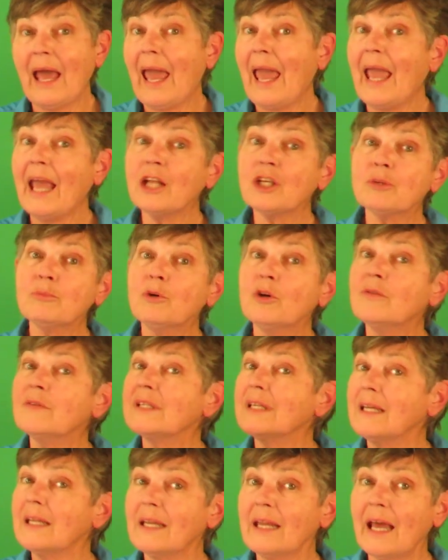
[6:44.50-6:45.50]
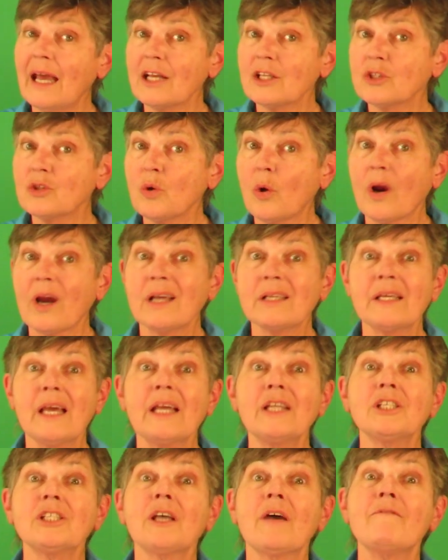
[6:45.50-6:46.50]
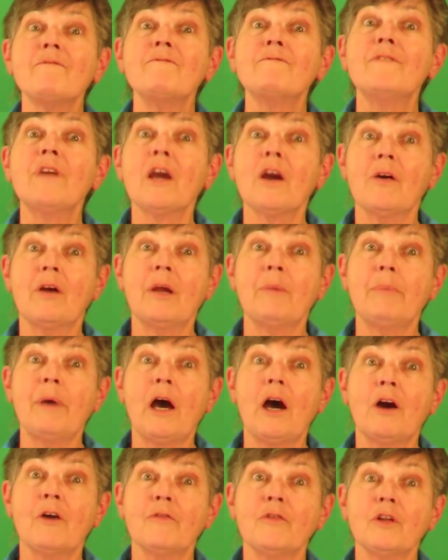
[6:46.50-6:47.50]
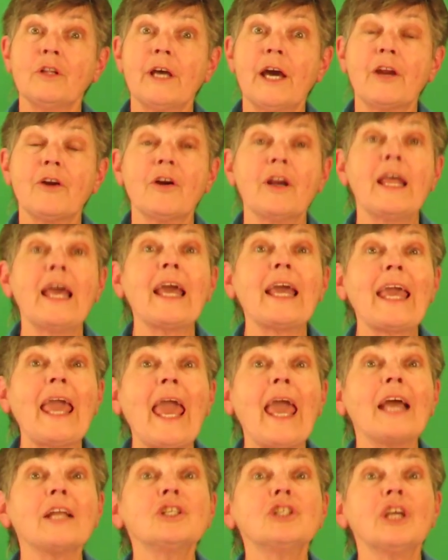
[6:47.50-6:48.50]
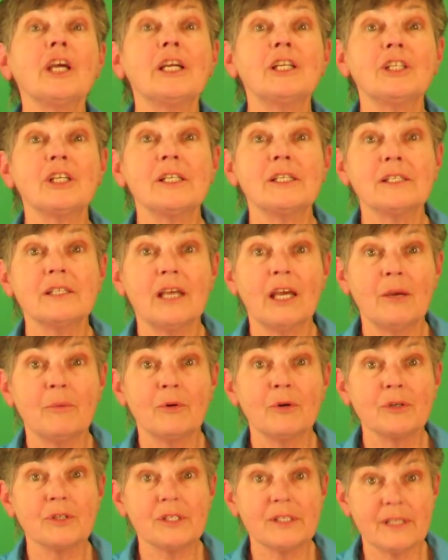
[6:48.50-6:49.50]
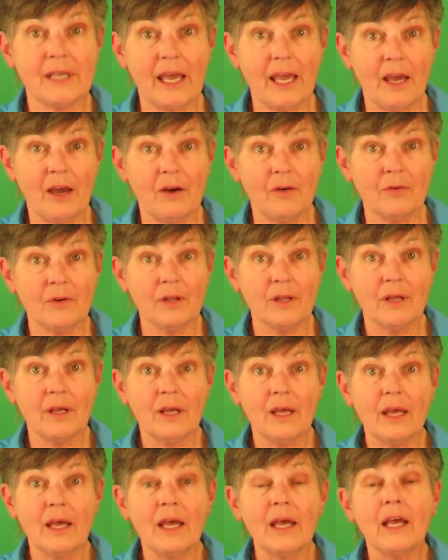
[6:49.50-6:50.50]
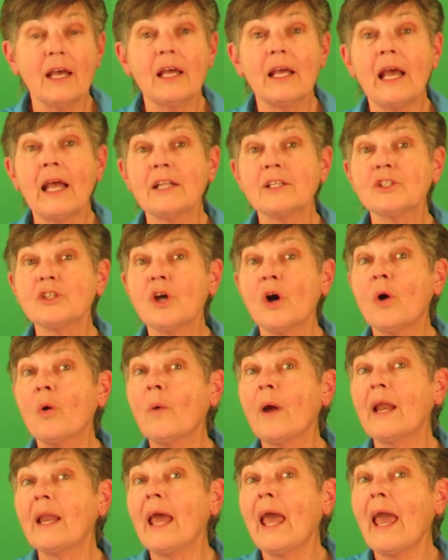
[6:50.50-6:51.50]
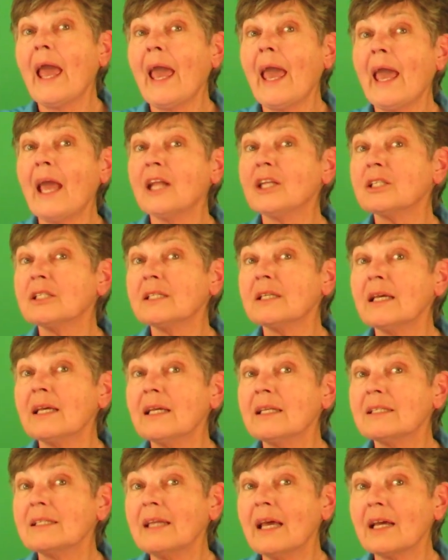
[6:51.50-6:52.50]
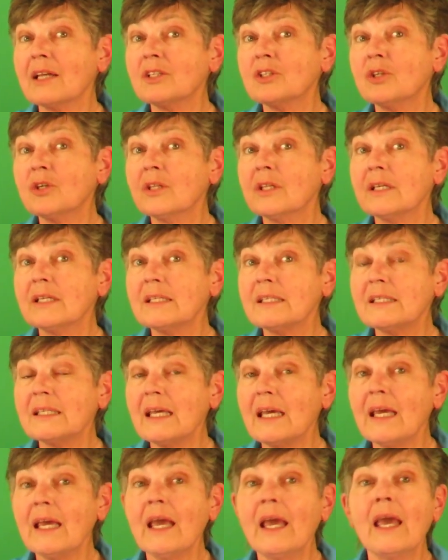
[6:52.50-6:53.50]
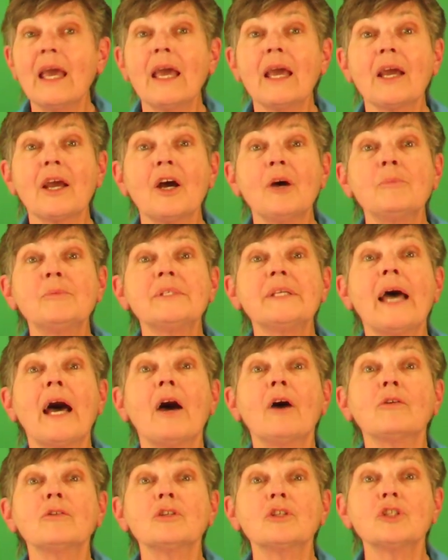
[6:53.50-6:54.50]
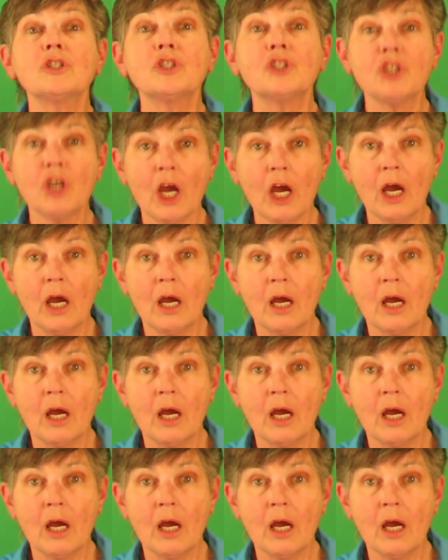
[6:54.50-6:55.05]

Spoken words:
H moves in next door, because H is a very powerful letter and it can change its neighbor's sound. And so when H is next to the C, it comes out ch,